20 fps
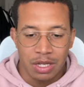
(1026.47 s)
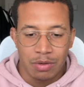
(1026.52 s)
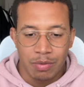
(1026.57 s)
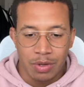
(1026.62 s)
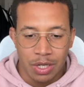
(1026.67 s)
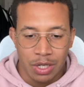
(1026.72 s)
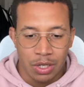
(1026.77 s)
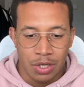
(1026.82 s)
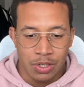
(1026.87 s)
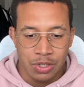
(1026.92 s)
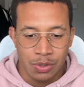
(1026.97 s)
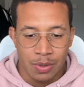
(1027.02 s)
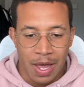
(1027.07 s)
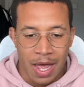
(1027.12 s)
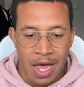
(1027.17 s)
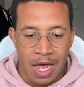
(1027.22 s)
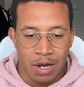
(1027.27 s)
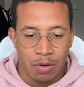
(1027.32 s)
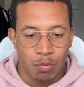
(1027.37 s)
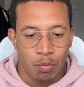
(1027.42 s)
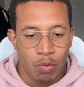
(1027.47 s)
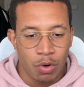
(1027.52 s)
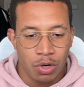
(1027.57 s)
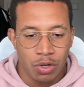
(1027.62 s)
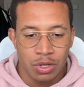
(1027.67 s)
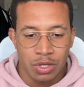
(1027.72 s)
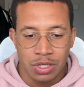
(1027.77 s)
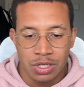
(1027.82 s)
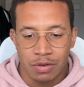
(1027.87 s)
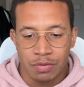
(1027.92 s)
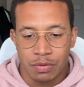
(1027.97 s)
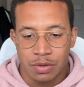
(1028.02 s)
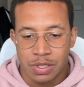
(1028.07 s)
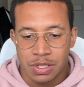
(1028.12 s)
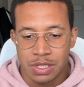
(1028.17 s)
we can also add what are the different